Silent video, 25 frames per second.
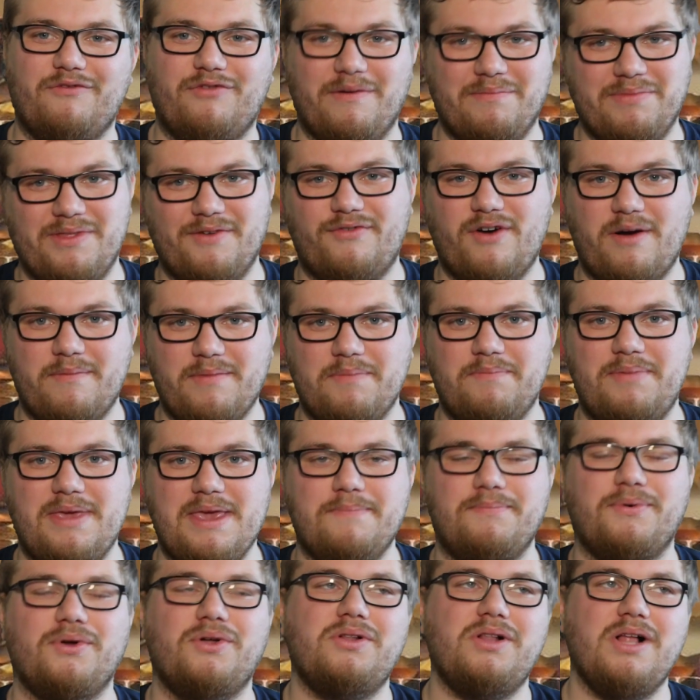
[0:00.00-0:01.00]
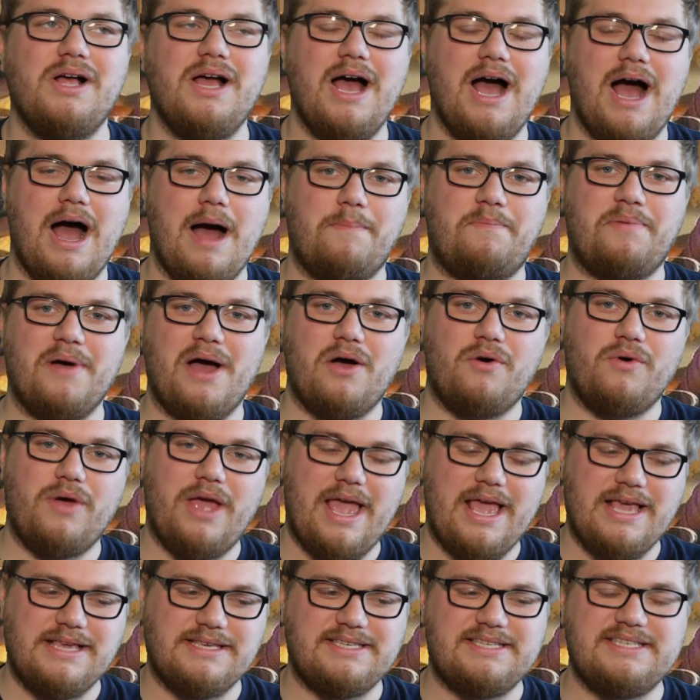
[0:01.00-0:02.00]
from the Fremen people about
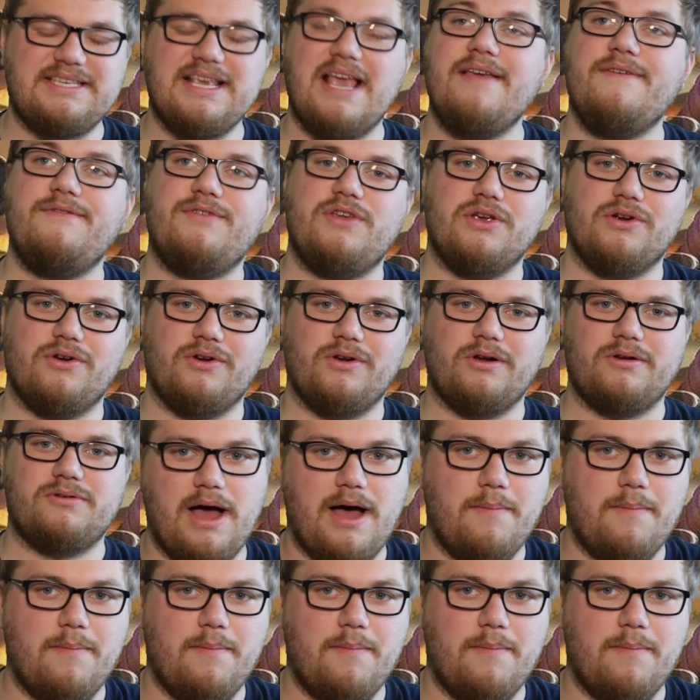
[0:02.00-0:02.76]
a savior,